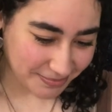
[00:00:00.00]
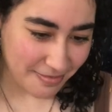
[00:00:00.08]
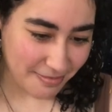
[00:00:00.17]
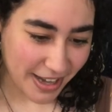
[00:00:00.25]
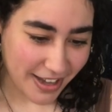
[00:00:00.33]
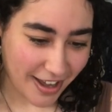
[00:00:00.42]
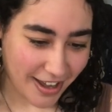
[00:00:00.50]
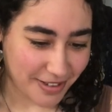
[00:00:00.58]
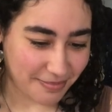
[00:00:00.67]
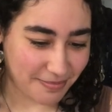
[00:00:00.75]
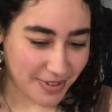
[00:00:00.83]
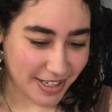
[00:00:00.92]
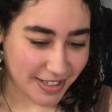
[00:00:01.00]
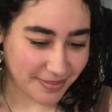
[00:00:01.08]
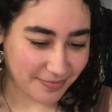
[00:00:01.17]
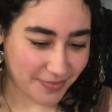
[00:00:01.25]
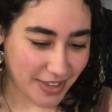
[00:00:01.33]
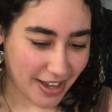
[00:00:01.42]
My God. But
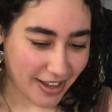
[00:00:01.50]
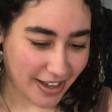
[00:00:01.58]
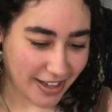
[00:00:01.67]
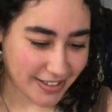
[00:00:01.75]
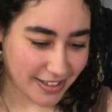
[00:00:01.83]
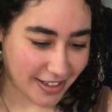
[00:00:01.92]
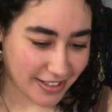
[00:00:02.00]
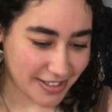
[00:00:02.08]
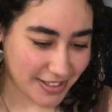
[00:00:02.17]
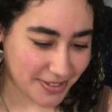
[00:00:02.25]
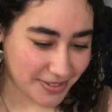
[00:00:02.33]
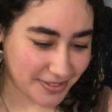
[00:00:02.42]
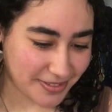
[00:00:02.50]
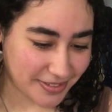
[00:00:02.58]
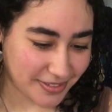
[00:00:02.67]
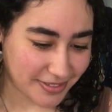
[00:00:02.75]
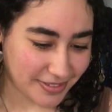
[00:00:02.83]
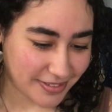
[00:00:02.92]
yeah, I do
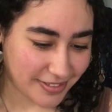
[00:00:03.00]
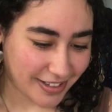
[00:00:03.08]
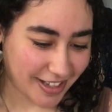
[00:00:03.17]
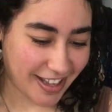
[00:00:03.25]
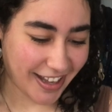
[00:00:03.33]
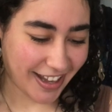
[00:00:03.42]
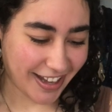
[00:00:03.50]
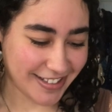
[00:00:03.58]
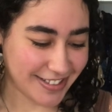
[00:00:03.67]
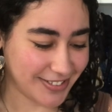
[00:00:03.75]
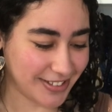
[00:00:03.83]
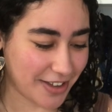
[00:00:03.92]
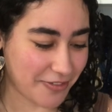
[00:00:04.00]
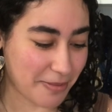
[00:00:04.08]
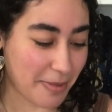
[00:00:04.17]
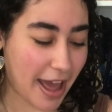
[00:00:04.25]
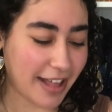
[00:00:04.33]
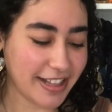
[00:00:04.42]
love him.
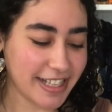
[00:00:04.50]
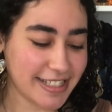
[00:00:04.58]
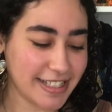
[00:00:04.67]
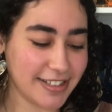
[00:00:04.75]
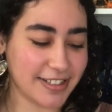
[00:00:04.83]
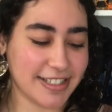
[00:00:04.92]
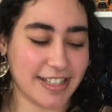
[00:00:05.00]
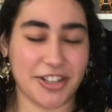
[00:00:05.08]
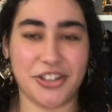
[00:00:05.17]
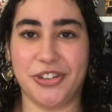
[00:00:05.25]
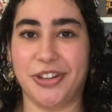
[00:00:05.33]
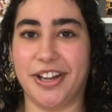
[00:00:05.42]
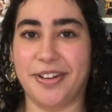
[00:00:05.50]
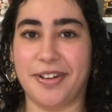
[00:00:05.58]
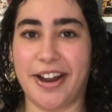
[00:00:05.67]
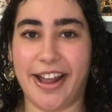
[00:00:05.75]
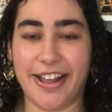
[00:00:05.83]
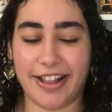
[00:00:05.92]
At least it looks like Chuuya,
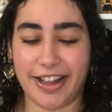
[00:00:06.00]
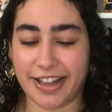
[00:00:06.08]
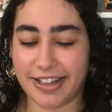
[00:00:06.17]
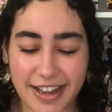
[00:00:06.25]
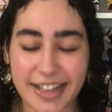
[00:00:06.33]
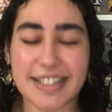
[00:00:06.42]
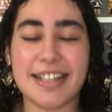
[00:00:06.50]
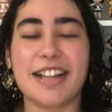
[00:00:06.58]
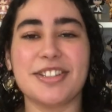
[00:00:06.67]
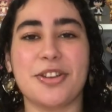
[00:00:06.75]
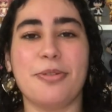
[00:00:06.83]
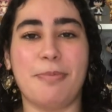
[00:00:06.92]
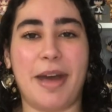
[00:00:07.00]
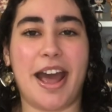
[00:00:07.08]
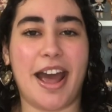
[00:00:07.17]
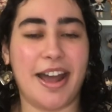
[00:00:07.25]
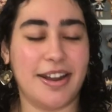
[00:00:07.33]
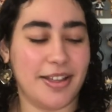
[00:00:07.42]
right? Like it's not so
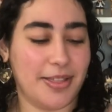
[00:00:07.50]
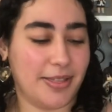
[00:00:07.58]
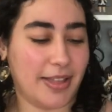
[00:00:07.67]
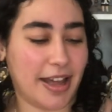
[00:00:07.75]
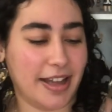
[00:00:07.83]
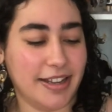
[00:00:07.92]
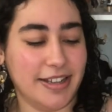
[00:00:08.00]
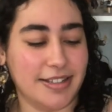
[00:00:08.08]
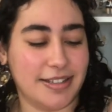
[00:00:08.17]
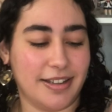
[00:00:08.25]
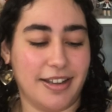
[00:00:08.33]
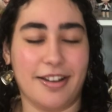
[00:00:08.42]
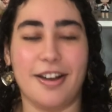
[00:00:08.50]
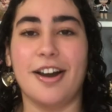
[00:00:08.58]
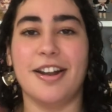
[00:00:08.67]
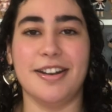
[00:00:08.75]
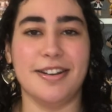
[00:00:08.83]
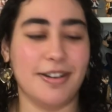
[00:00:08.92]
bad that he's like
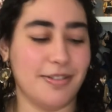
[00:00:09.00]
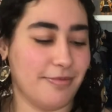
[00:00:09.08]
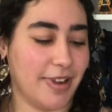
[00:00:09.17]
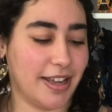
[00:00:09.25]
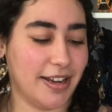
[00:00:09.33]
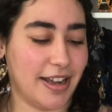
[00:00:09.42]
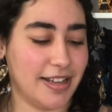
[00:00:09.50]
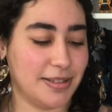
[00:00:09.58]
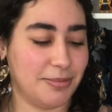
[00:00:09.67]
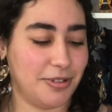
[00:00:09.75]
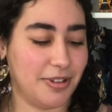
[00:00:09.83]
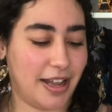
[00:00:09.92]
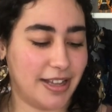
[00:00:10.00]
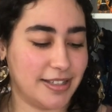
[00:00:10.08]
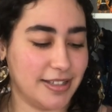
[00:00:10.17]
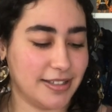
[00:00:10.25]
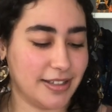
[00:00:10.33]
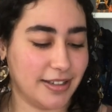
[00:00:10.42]
unrecognizable as
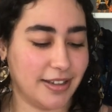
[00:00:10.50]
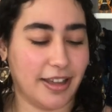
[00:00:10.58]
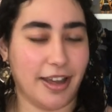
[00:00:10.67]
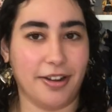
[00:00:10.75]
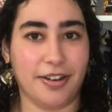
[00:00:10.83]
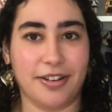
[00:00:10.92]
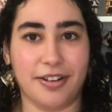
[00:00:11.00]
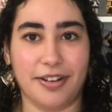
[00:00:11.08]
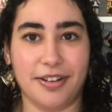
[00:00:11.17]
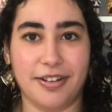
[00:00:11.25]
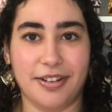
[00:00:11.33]
his character.